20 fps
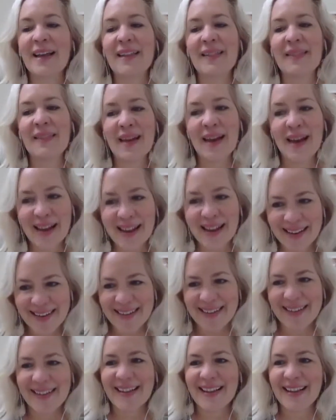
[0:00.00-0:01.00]
And
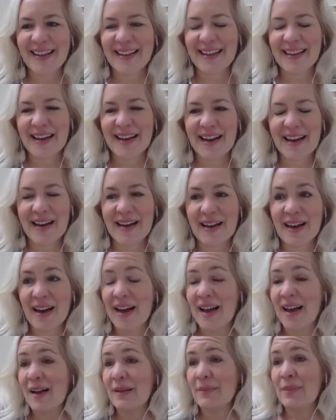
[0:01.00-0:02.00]
then
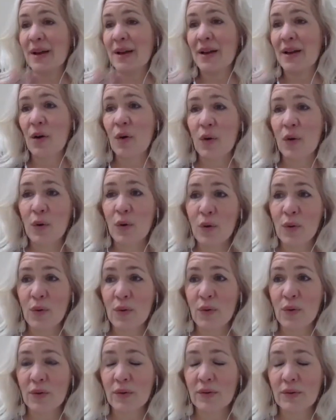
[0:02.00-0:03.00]
I had my
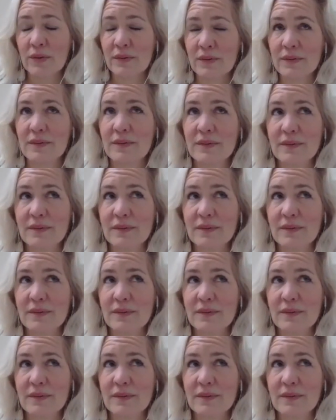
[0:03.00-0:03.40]
whole